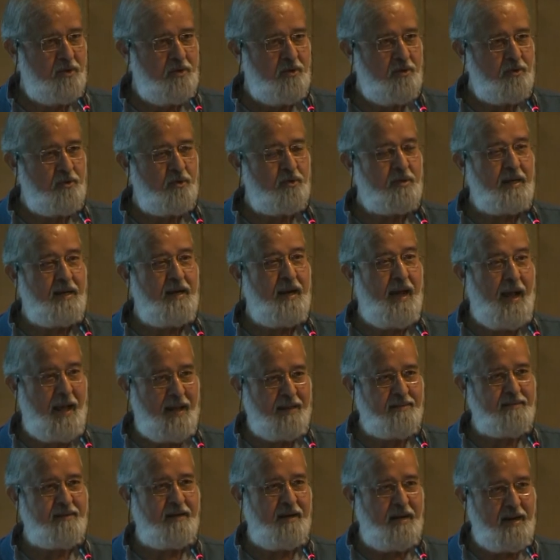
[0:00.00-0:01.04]
So till
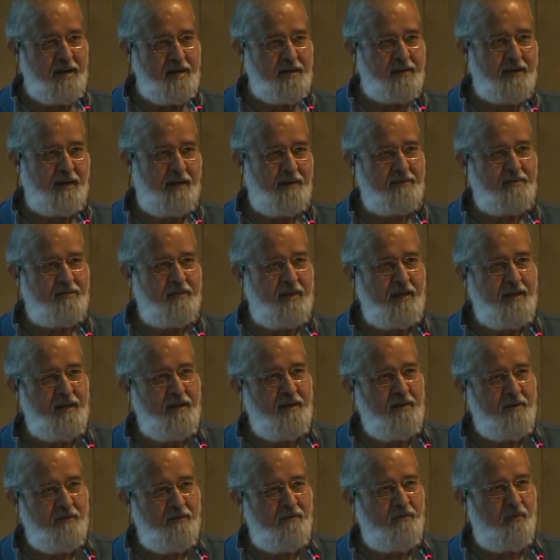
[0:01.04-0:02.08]
as late as
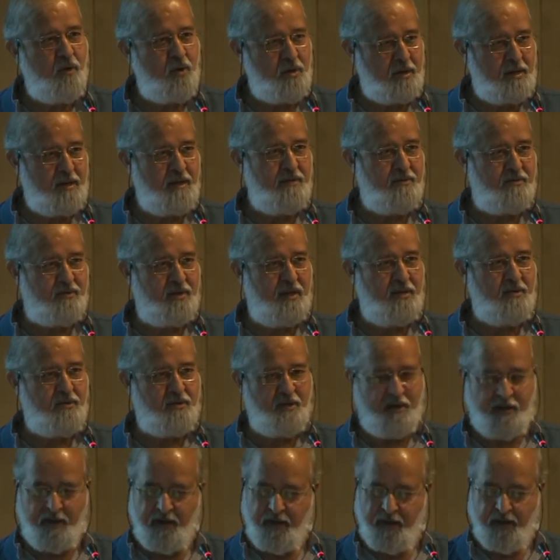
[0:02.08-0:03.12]
the 14th
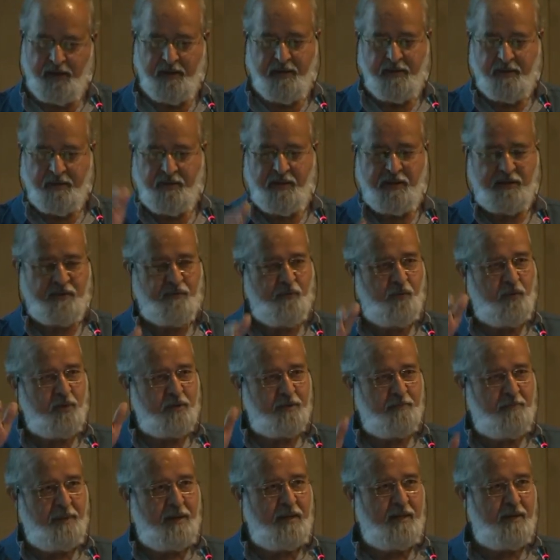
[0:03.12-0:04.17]
century, this
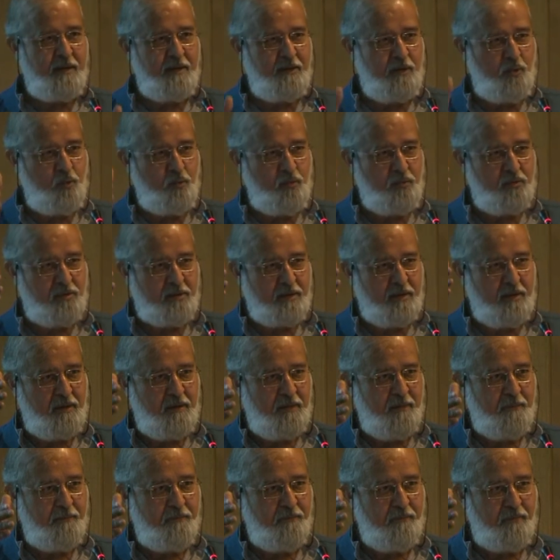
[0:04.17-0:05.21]
was being used
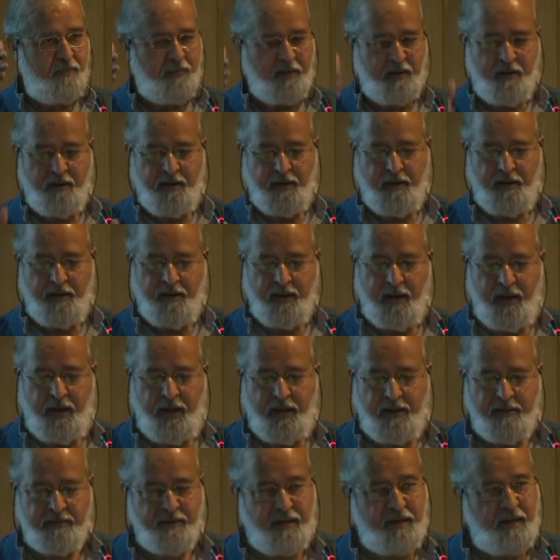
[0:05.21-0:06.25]

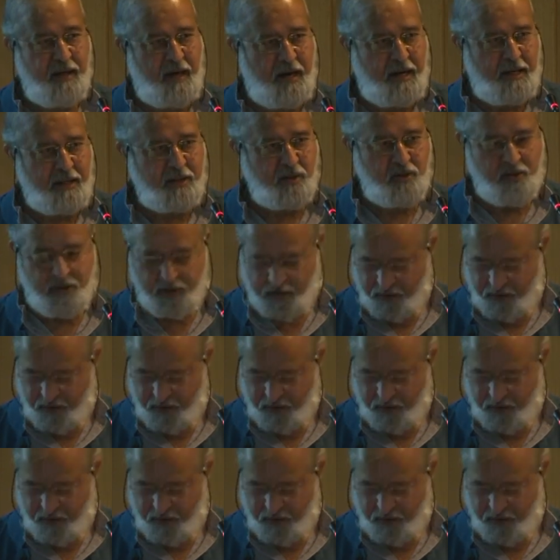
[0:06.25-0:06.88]
as an arch